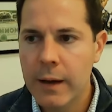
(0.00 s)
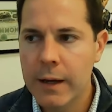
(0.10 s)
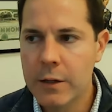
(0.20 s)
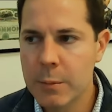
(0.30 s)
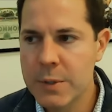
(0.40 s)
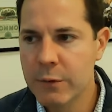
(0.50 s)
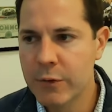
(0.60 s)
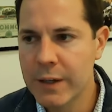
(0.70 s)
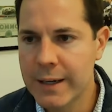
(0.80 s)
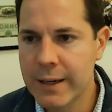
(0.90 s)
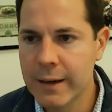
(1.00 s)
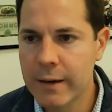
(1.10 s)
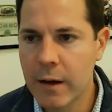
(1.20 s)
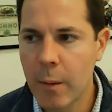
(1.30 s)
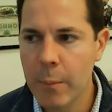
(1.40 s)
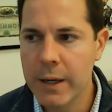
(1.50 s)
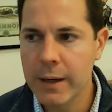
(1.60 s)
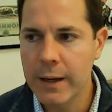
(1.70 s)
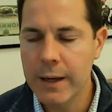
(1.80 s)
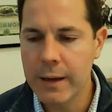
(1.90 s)
In terms of
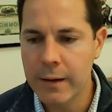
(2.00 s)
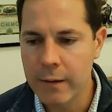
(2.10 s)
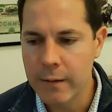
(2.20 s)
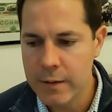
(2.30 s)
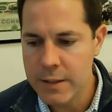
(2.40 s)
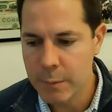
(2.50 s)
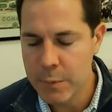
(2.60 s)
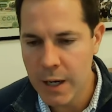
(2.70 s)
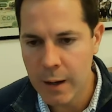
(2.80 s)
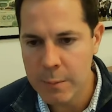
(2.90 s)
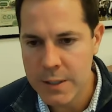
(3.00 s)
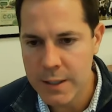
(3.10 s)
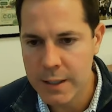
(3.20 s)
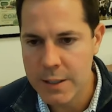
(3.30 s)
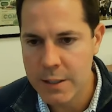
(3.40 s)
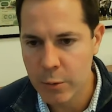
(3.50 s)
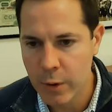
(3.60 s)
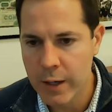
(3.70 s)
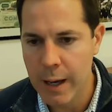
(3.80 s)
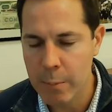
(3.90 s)
coming in, sometimes it's through
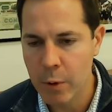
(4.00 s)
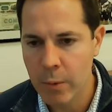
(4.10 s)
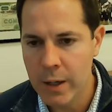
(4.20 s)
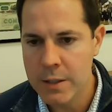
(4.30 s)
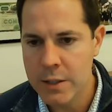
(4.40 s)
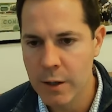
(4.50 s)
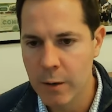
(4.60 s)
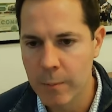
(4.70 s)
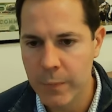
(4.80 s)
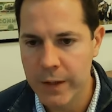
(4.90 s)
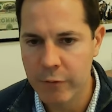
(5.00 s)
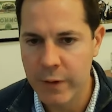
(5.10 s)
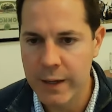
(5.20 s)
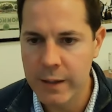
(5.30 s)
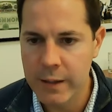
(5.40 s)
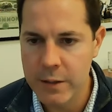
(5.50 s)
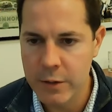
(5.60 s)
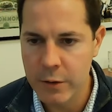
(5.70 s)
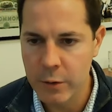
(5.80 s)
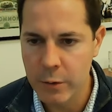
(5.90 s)
a capital raise. So if they need
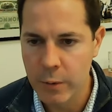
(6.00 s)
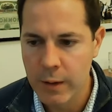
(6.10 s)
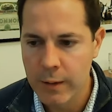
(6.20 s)
to